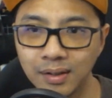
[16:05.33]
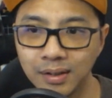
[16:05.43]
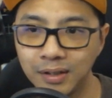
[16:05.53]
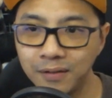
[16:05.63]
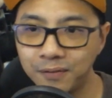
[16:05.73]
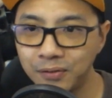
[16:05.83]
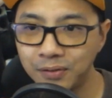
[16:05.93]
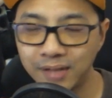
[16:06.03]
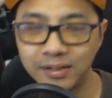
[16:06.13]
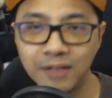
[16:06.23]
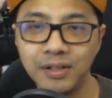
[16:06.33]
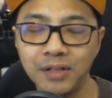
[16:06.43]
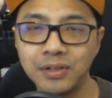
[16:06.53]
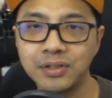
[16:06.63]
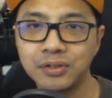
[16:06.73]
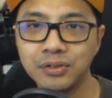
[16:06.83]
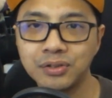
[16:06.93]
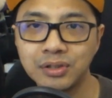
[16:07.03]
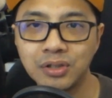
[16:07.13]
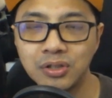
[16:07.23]
If you guys have any questions,
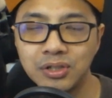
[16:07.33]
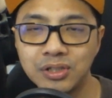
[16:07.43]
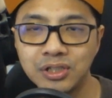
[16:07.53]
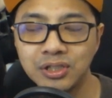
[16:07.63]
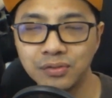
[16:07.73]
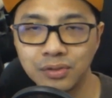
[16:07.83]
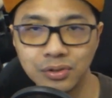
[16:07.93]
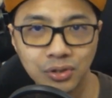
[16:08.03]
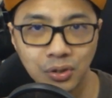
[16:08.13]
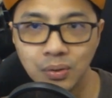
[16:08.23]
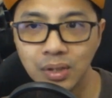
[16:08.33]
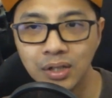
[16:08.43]
concerns, or suggestions for the show,